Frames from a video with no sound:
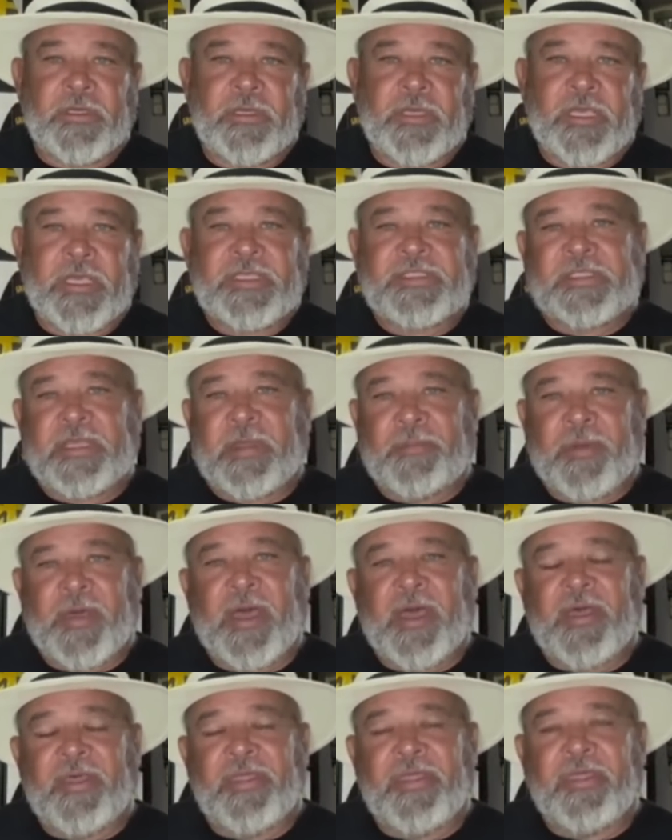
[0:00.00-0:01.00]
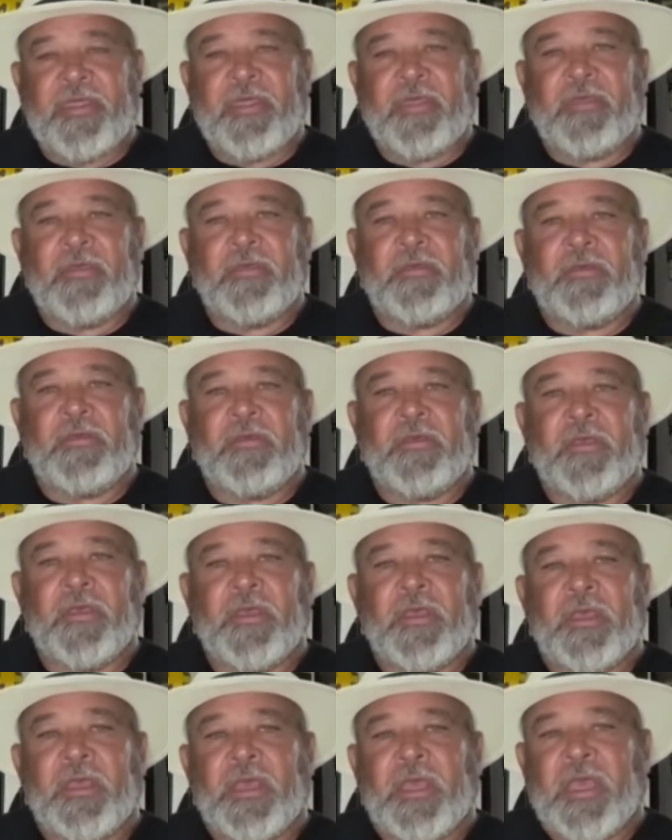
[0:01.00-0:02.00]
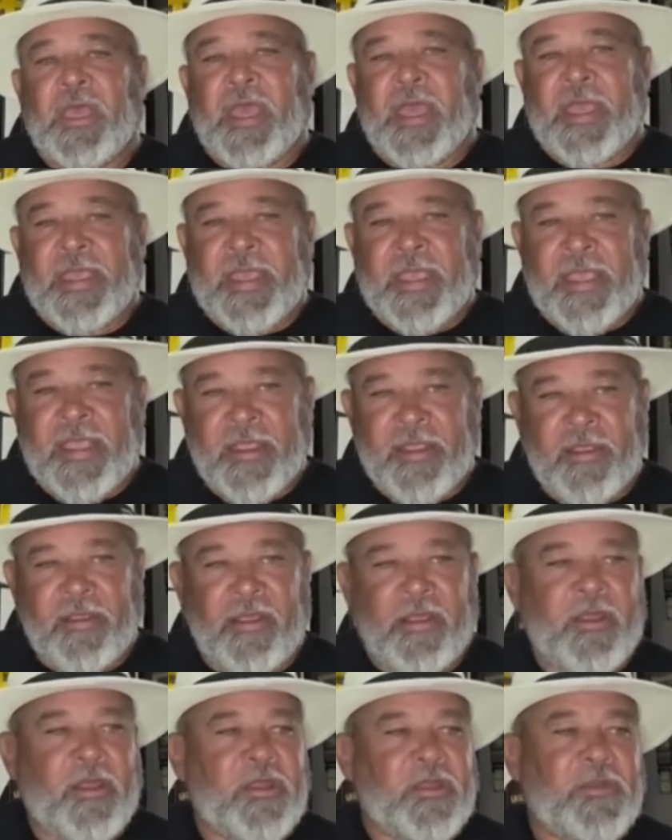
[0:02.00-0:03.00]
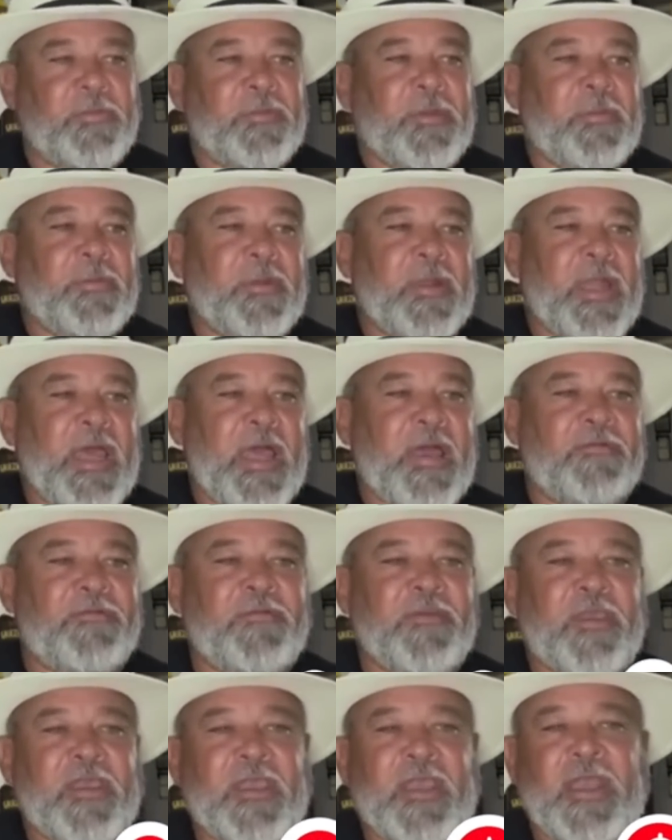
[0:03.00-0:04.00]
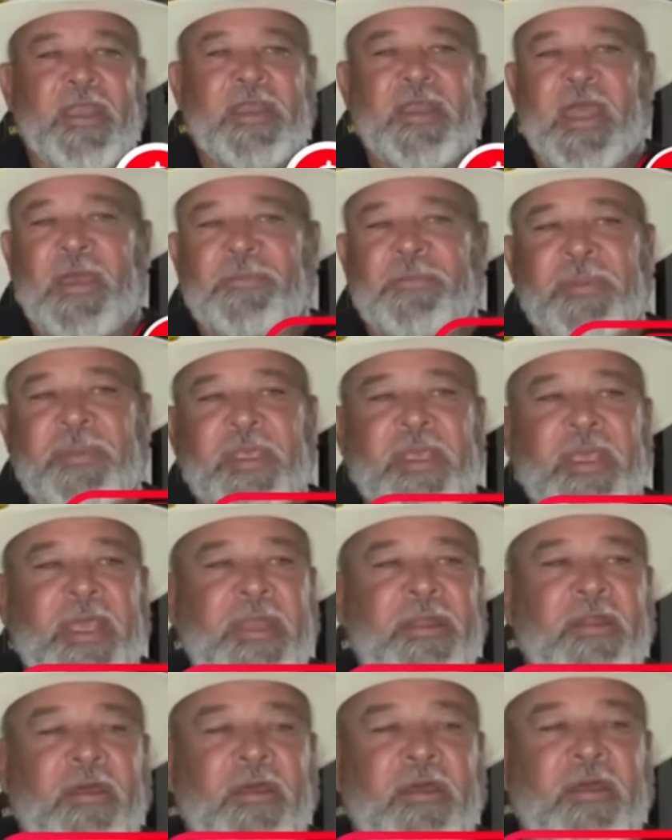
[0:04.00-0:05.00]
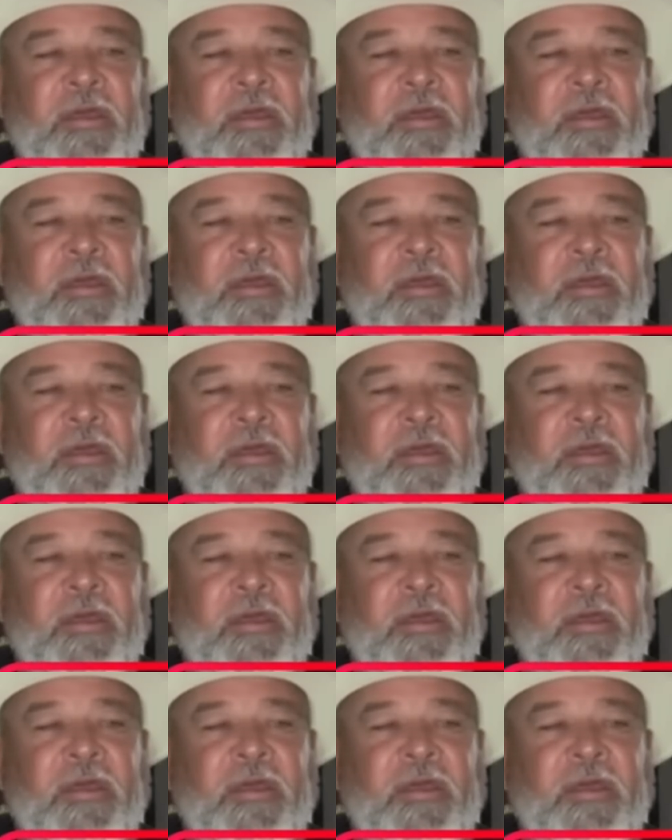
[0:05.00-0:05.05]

It's a path. I hear a lot of people laughing and happy and